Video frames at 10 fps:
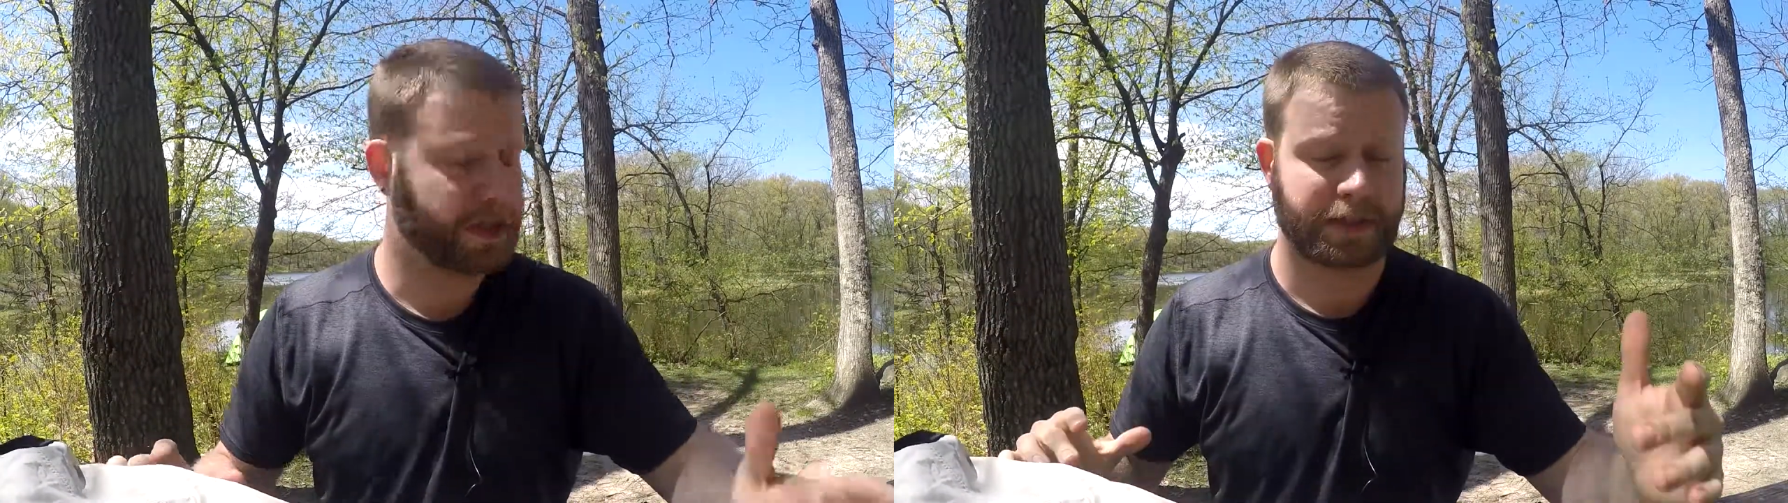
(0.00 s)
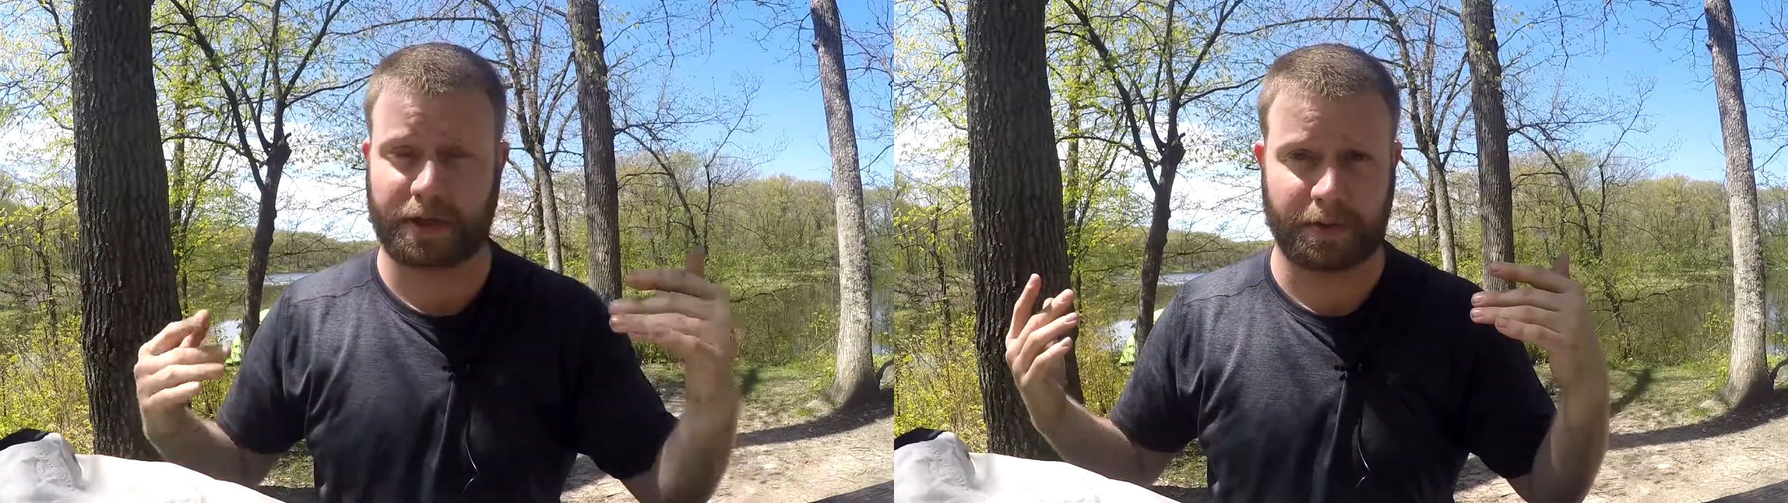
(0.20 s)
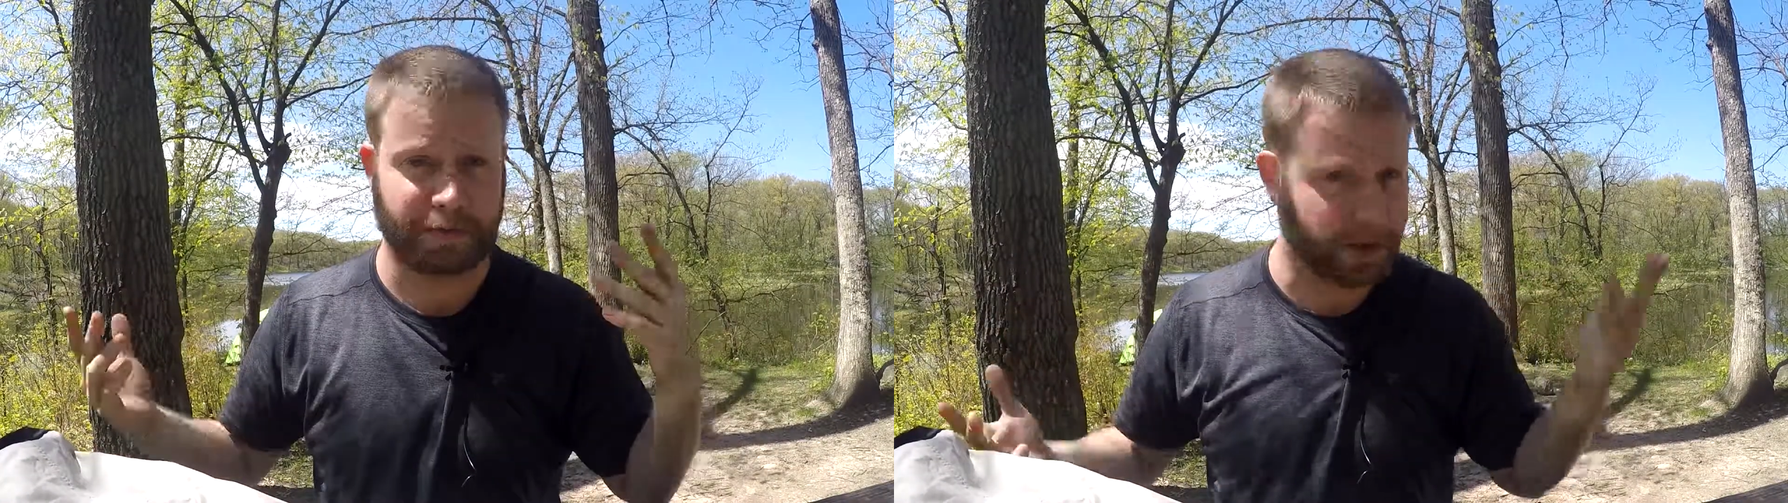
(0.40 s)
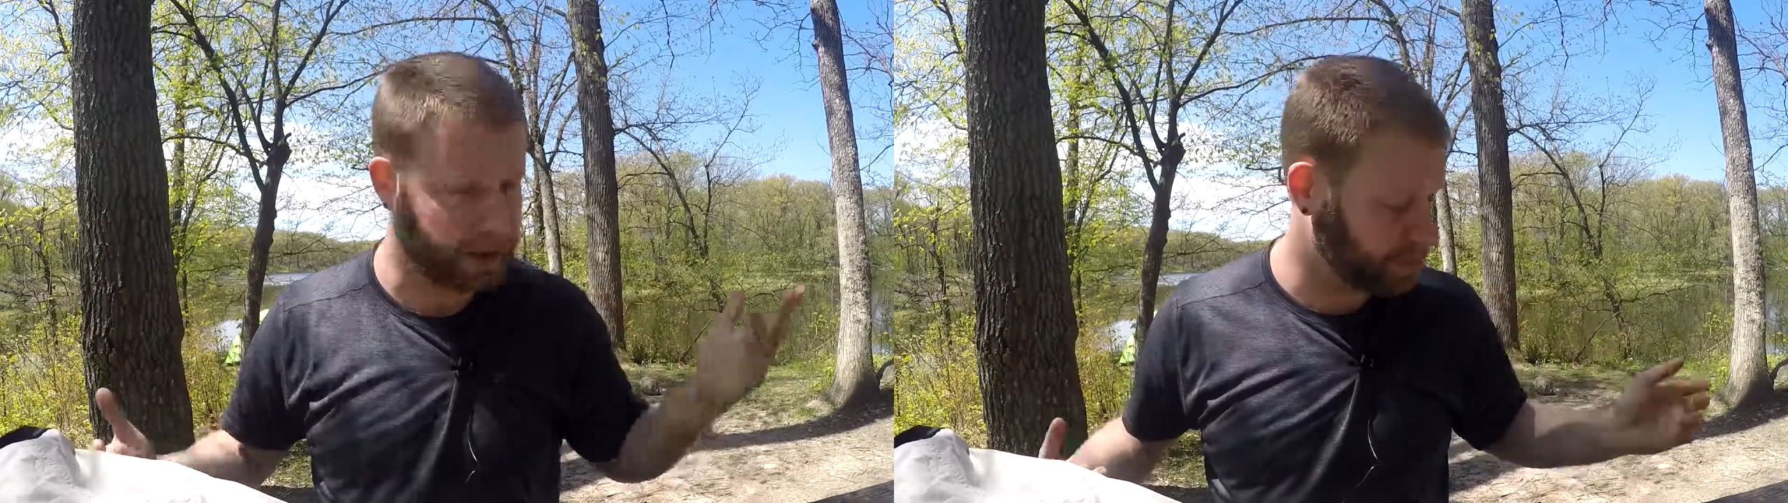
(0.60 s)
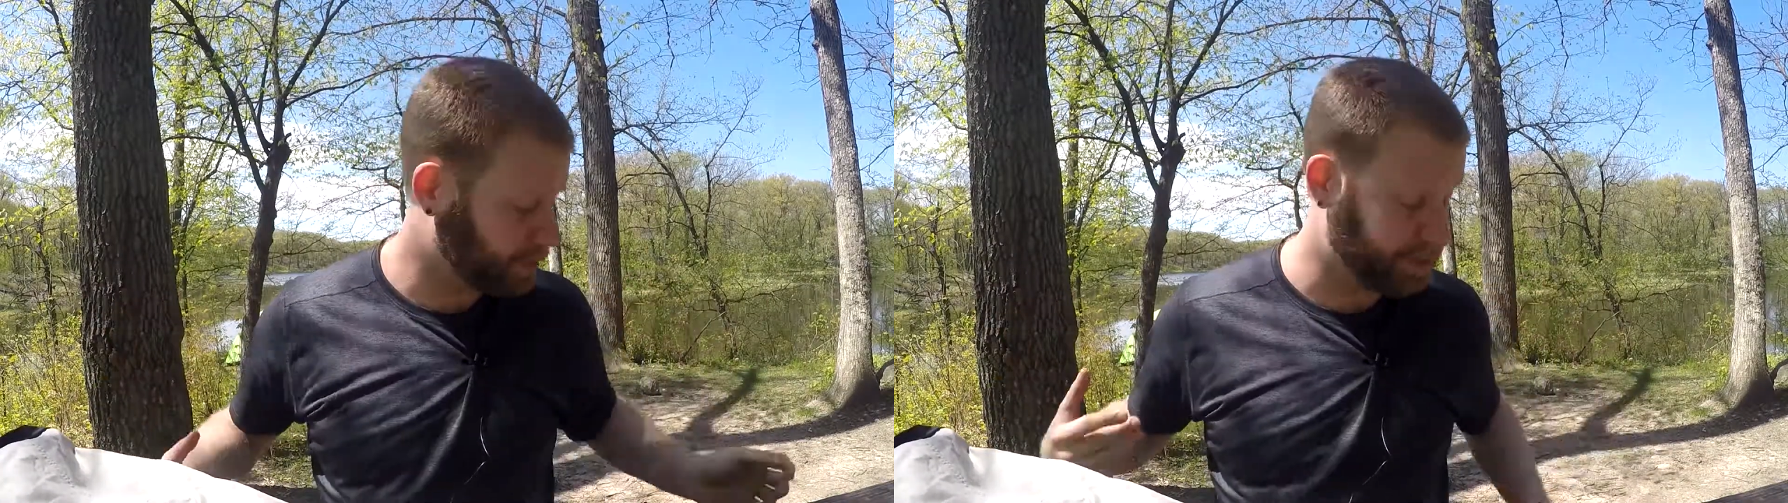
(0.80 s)
some
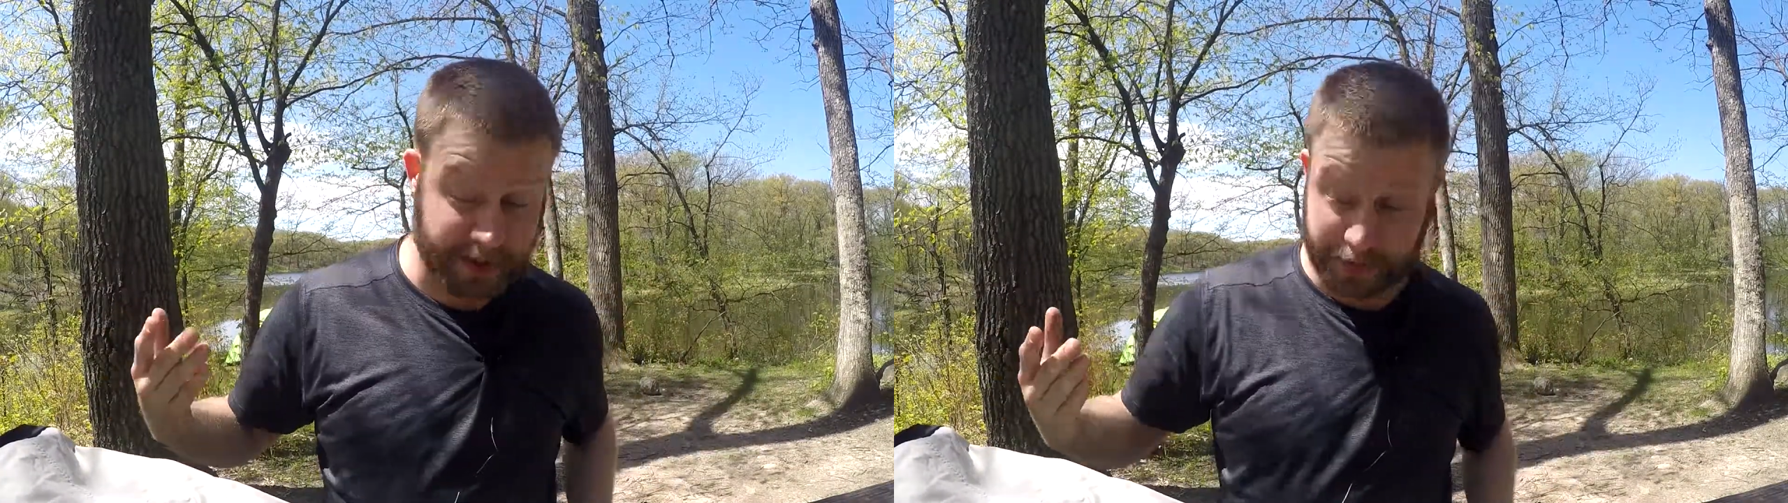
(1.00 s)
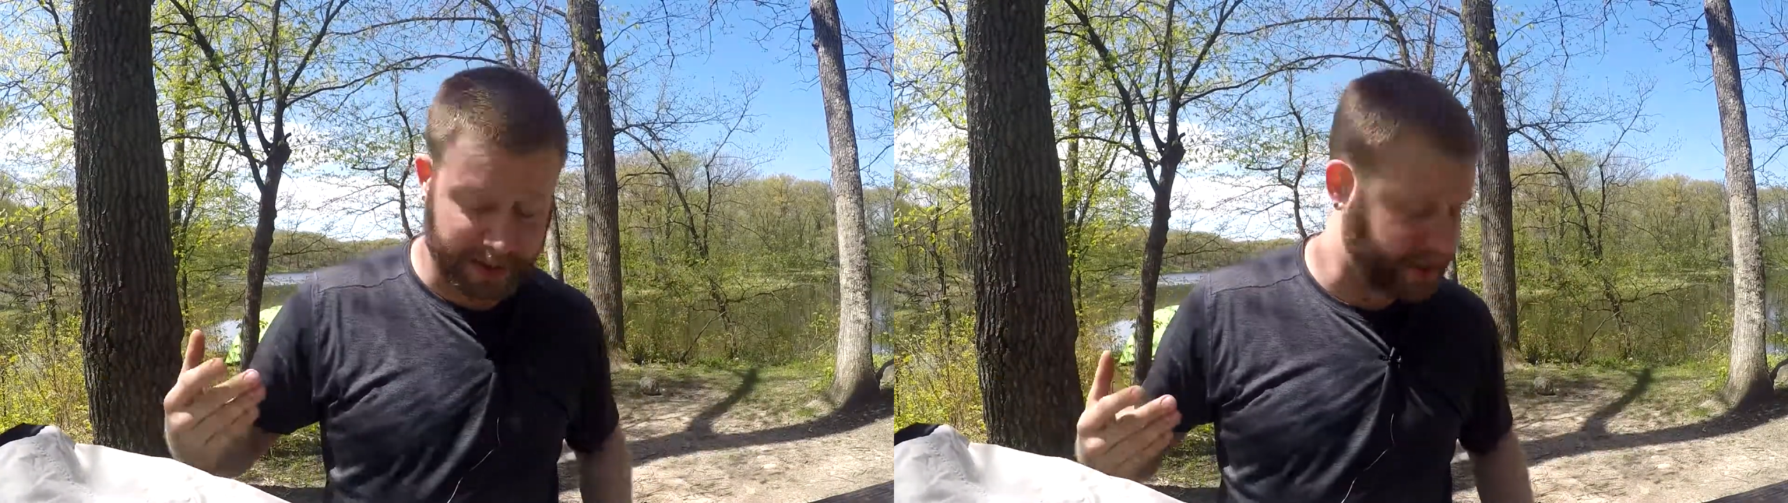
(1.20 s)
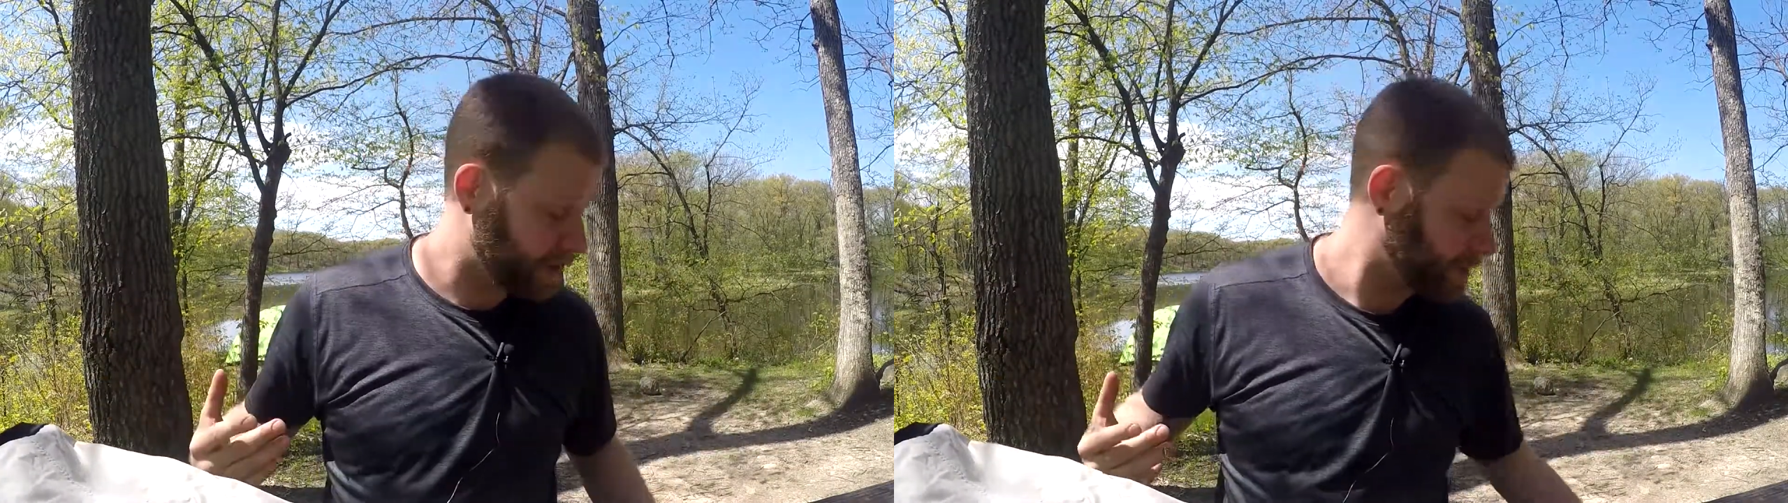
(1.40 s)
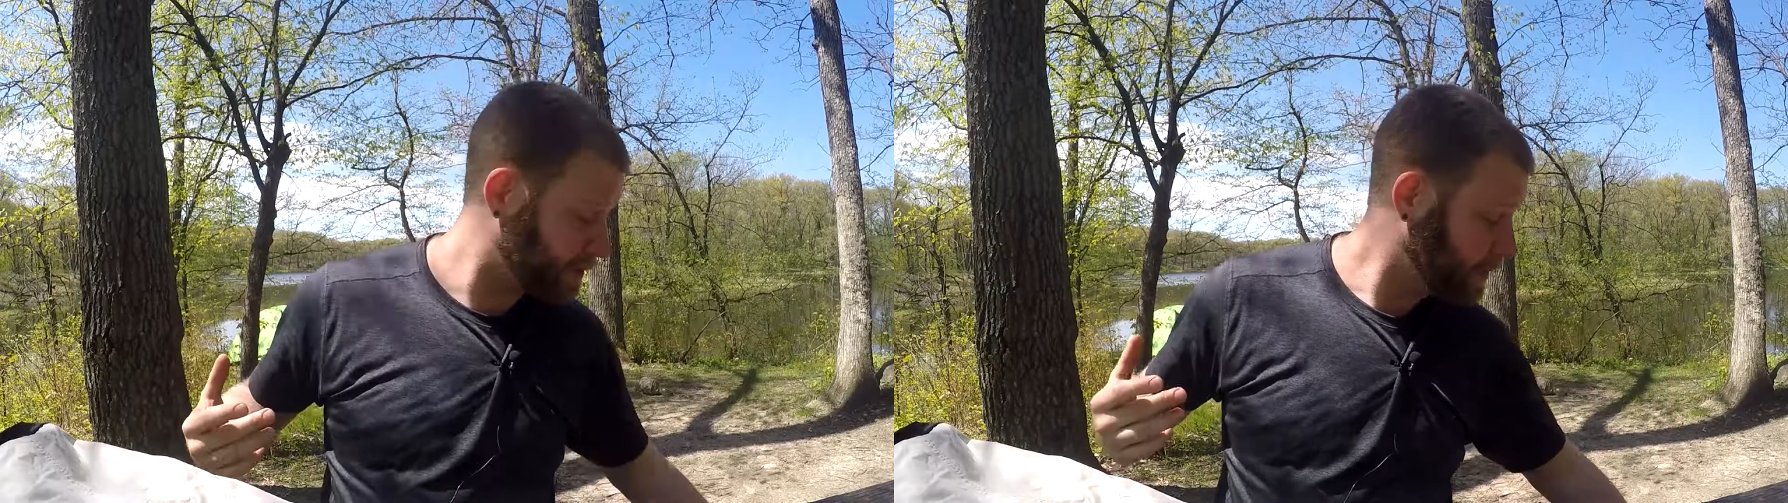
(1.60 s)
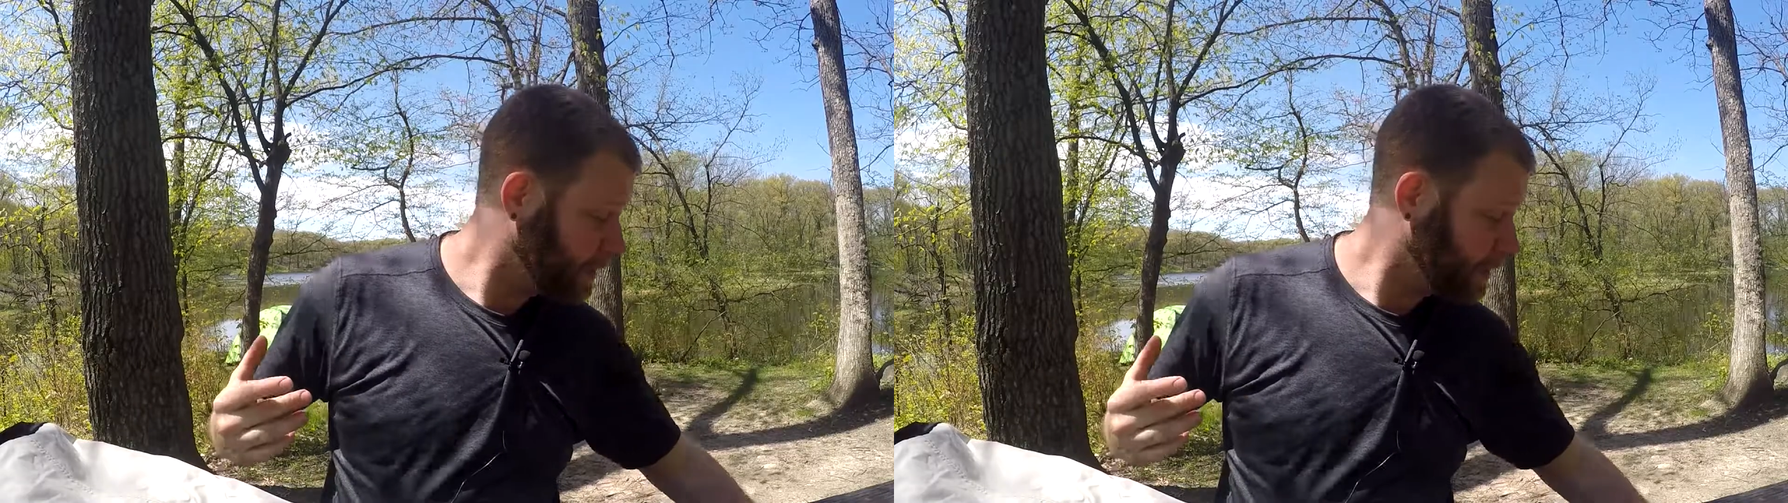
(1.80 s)
don't. This one doesn't.